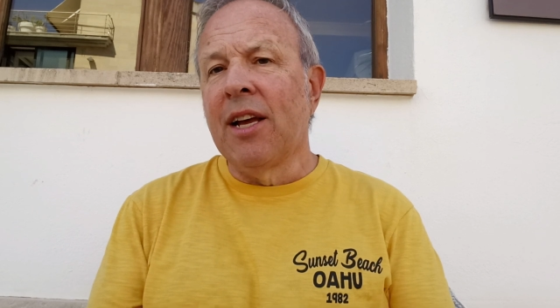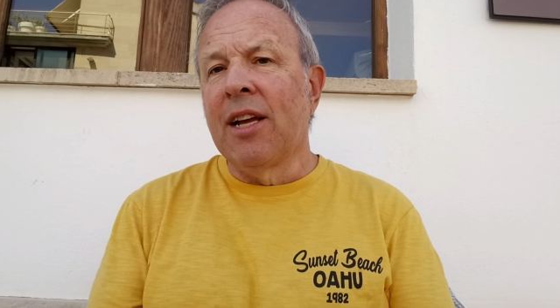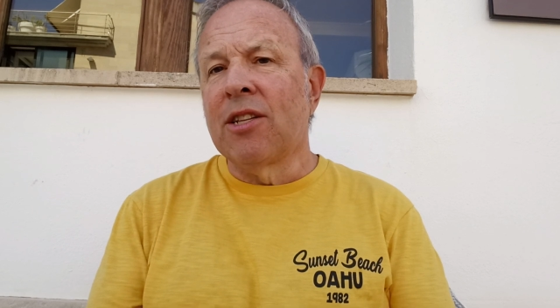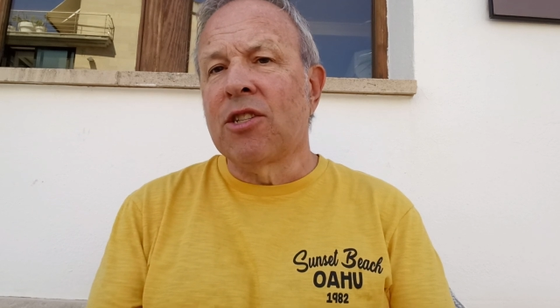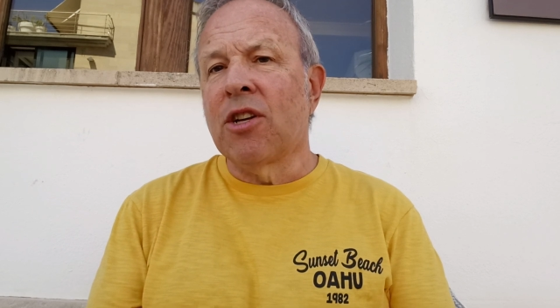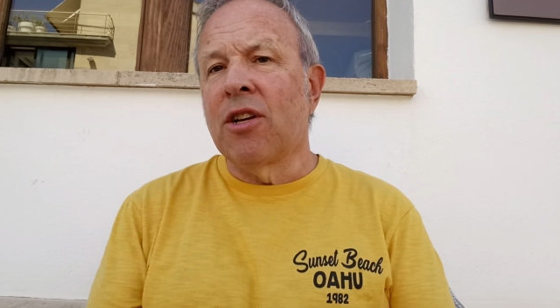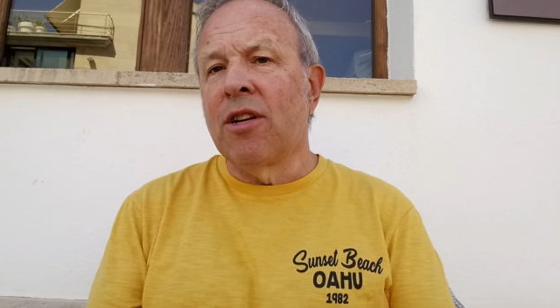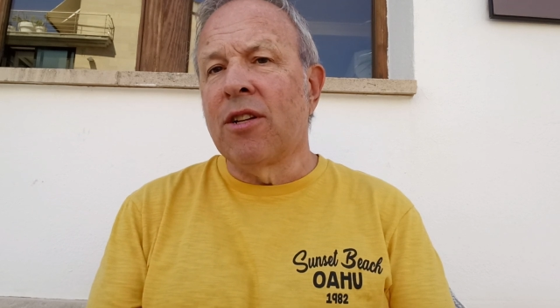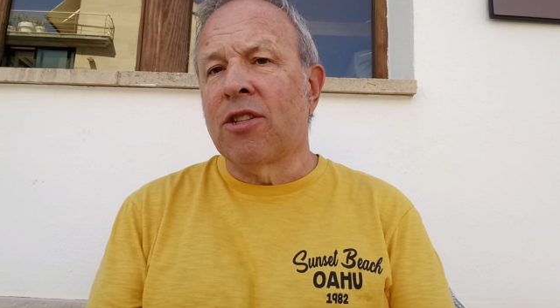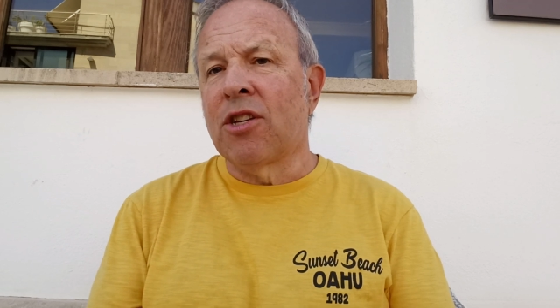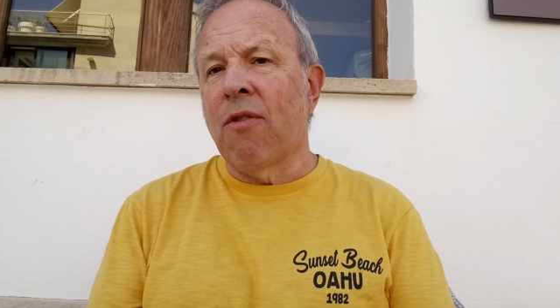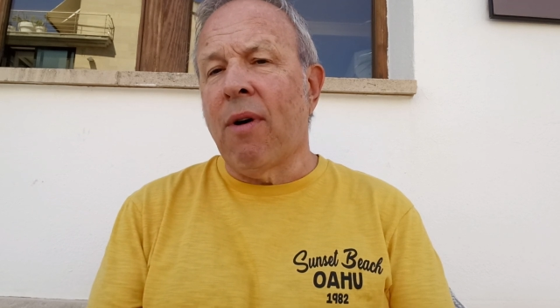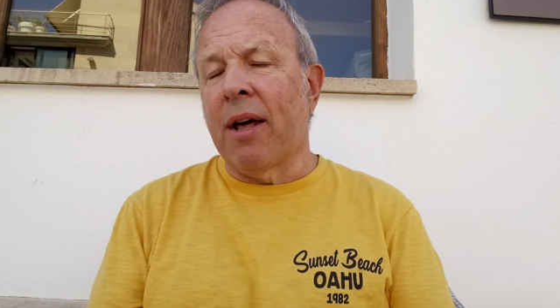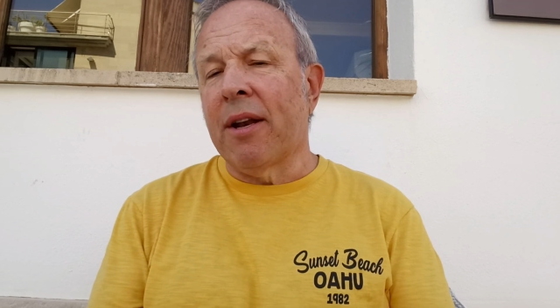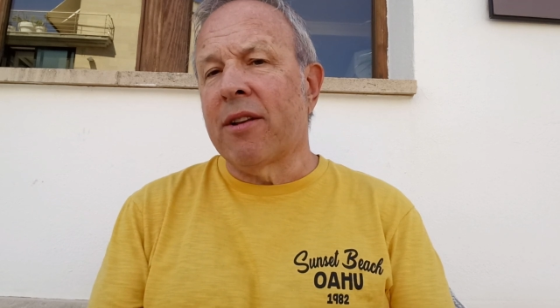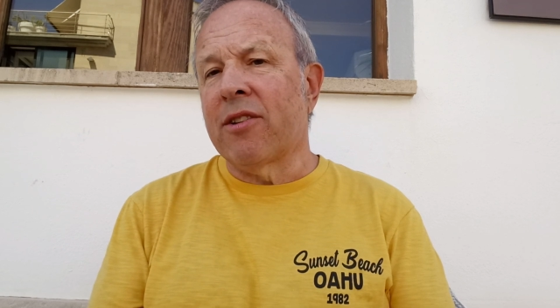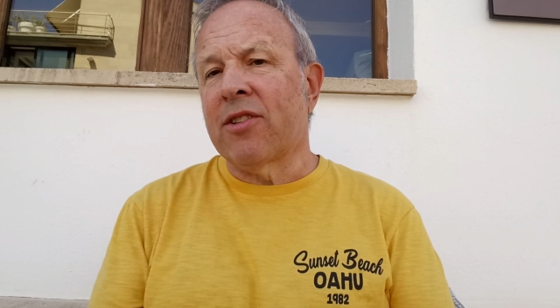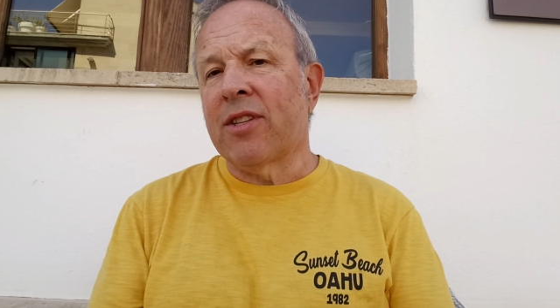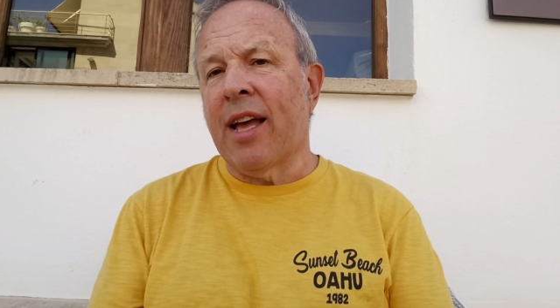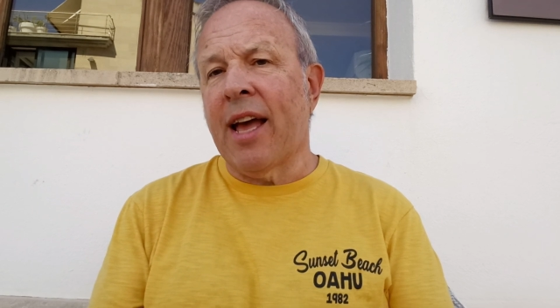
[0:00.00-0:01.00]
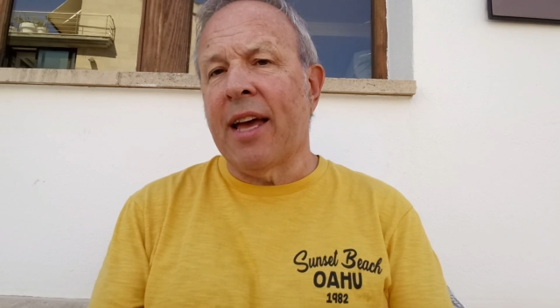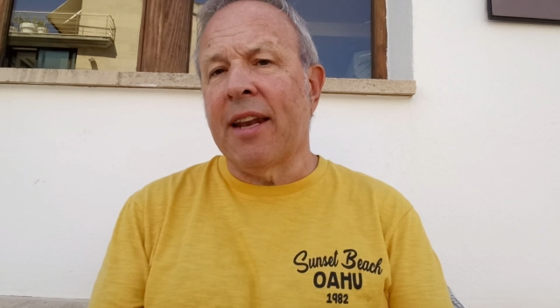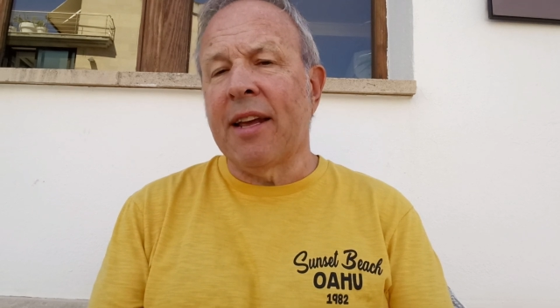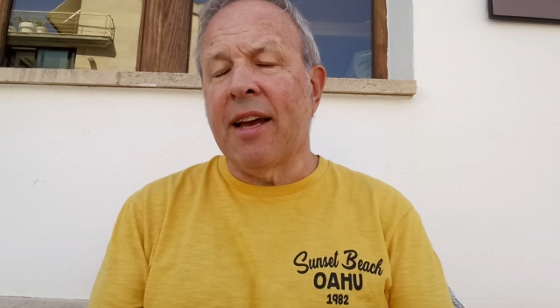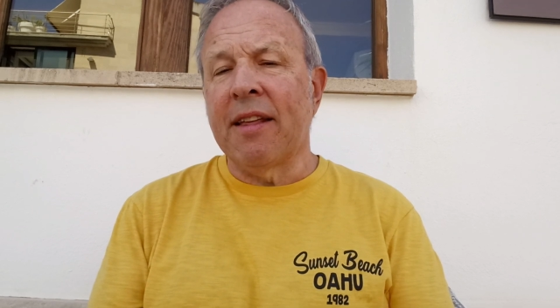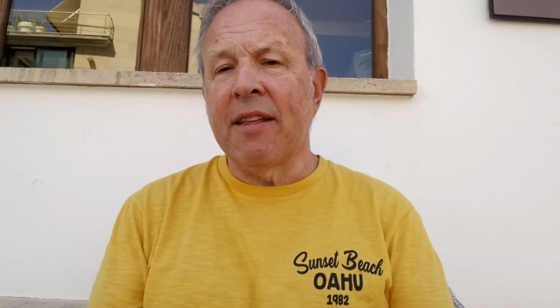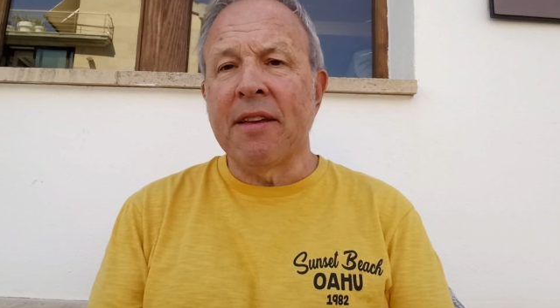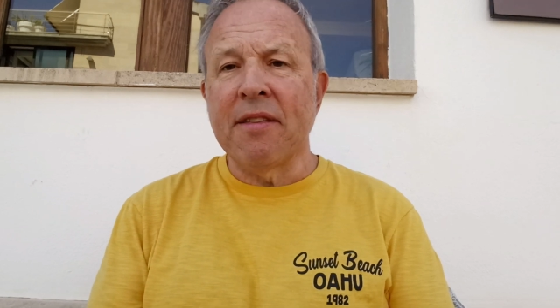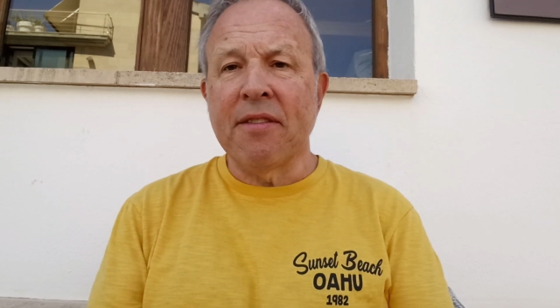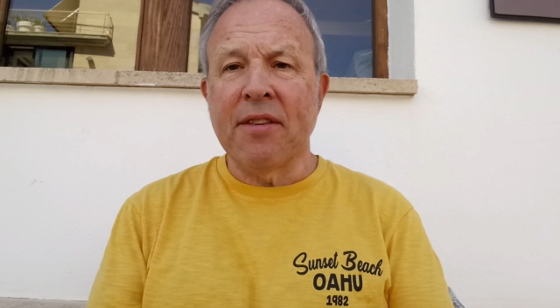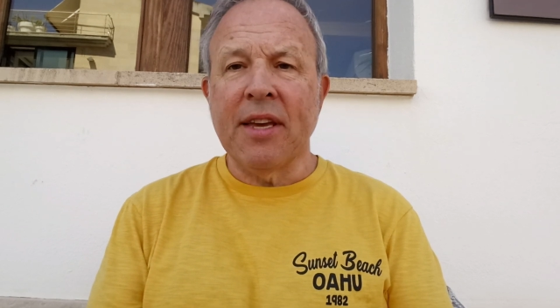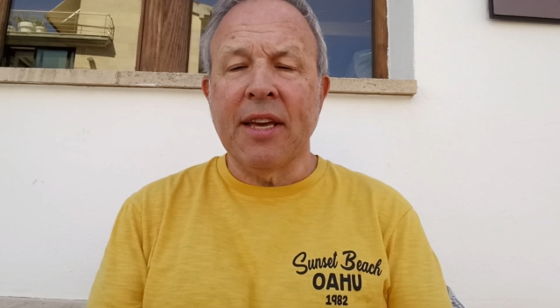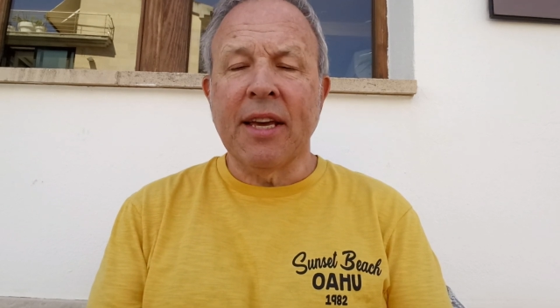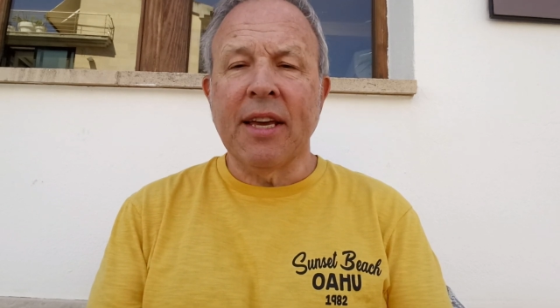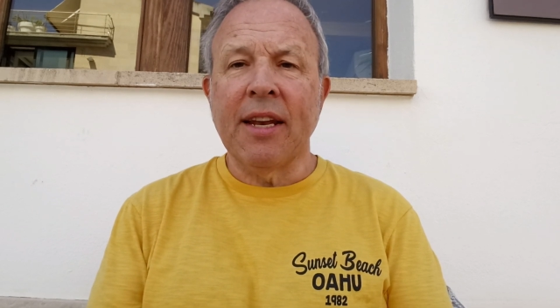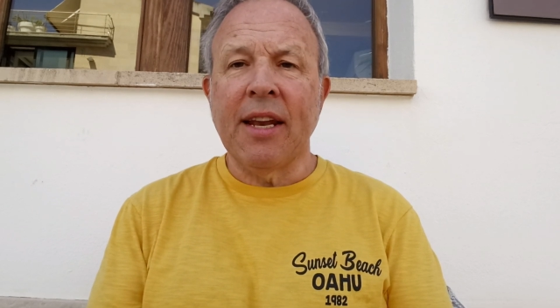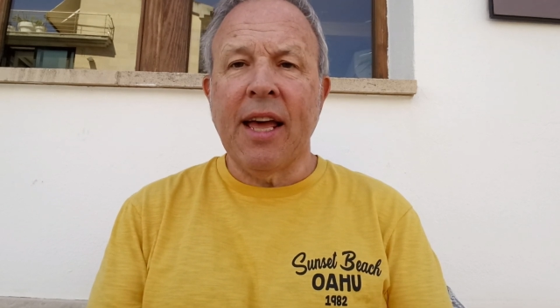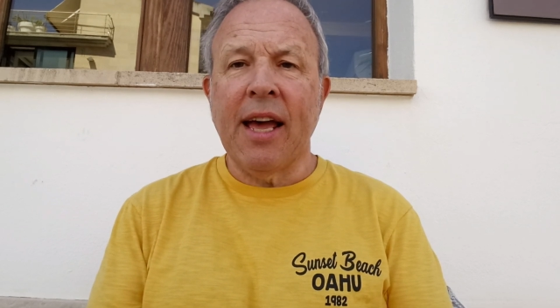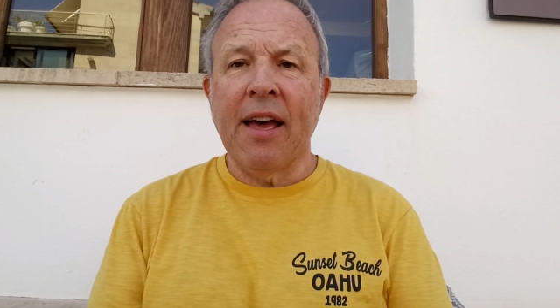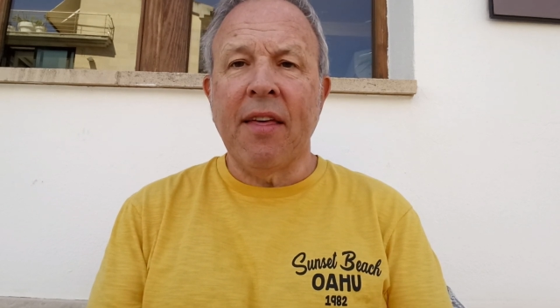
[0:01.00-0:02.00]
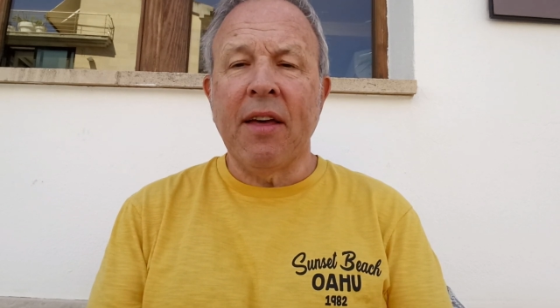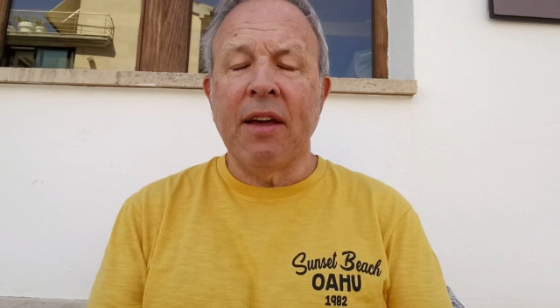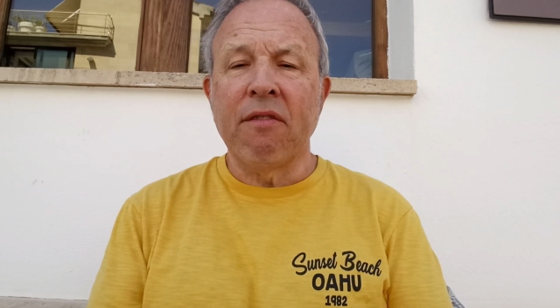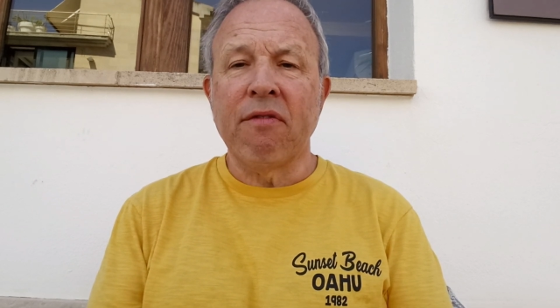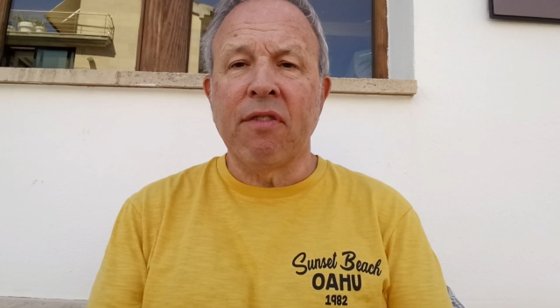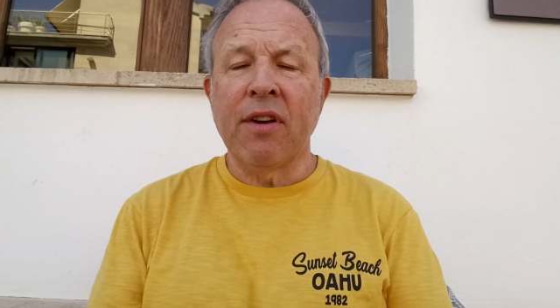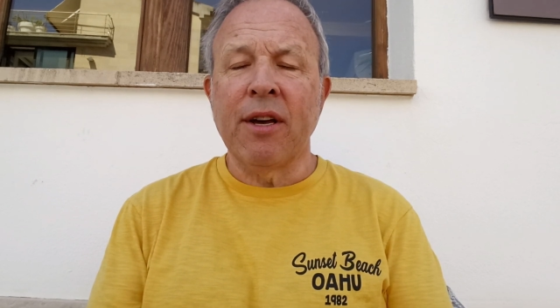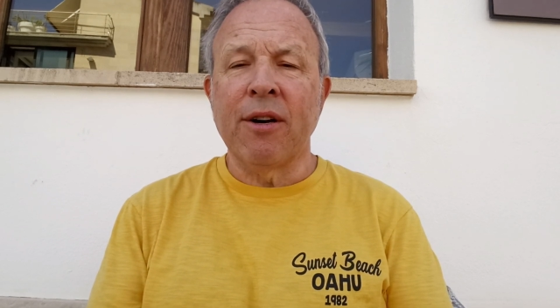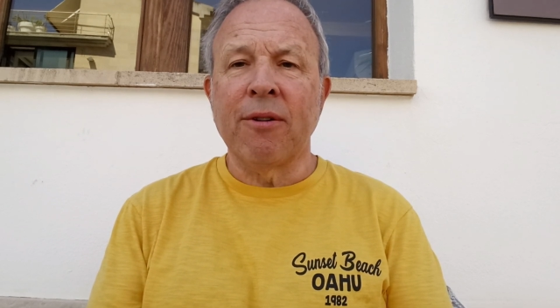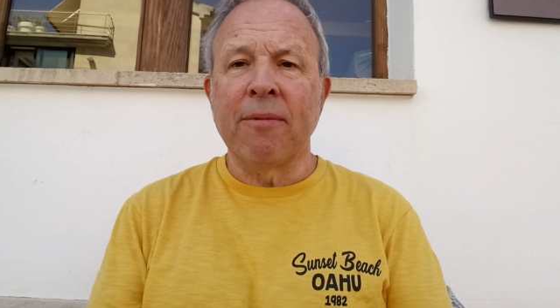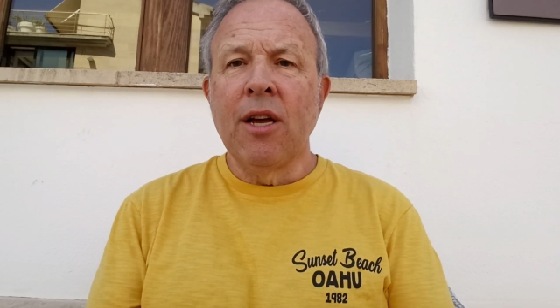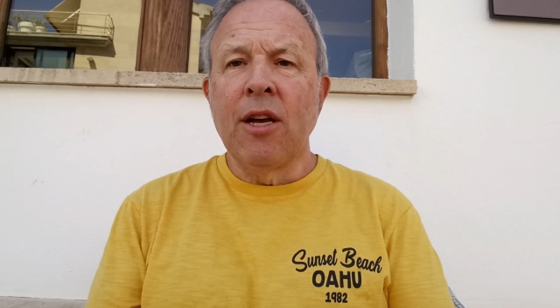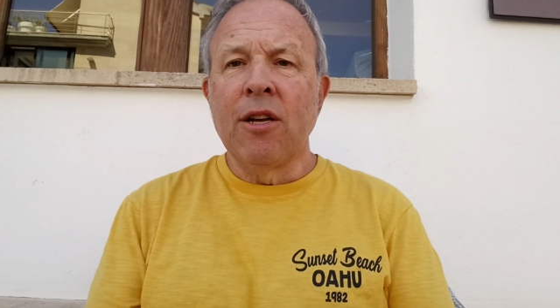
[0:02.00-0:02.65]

to understand how they think and how they feel.